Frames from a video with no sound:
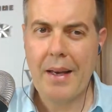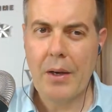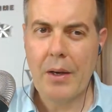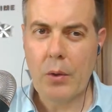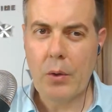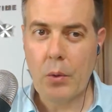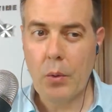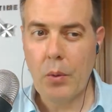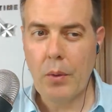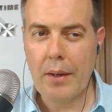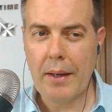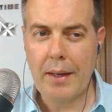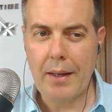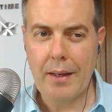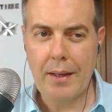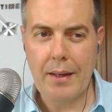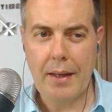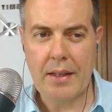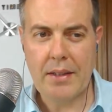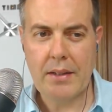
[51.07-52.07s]

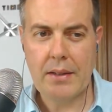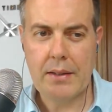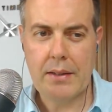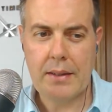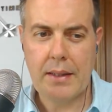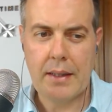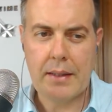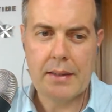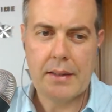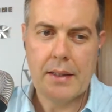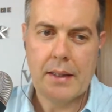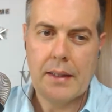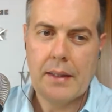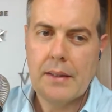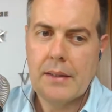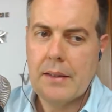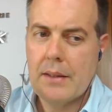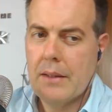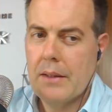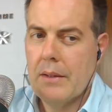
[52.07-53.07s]
Google Assistant
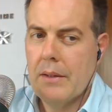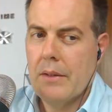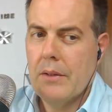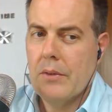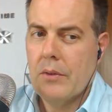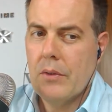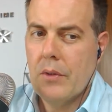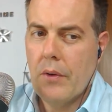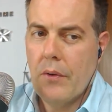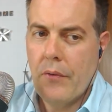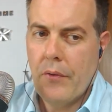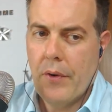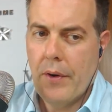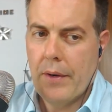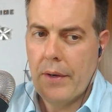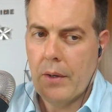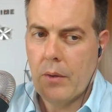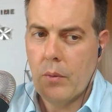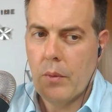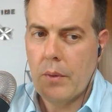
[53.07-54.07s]
is
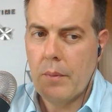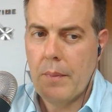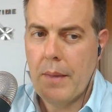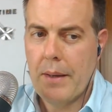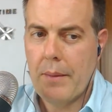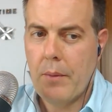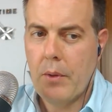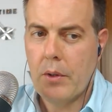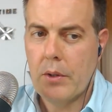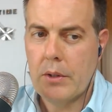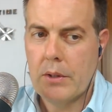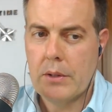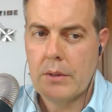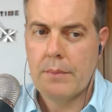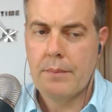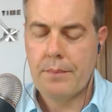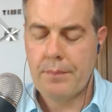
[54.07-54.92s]
interfering with my voice.